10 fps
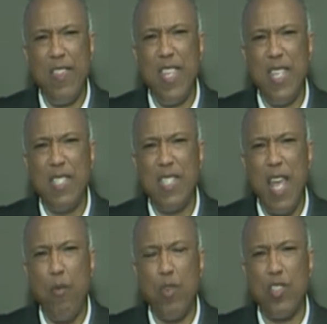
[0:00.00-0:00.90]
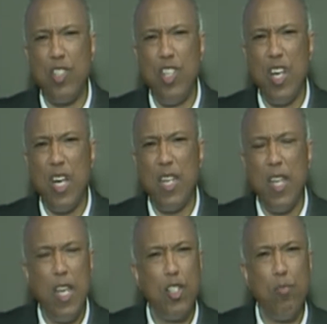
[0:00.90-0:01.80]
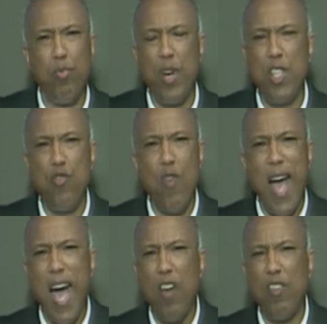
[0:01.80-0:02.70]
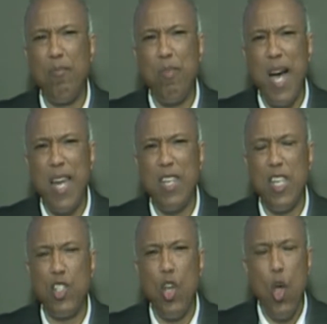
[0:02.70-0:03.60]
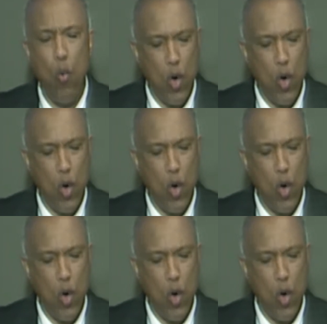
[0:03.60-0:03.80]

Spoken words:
this that was done to bring you out of bondage,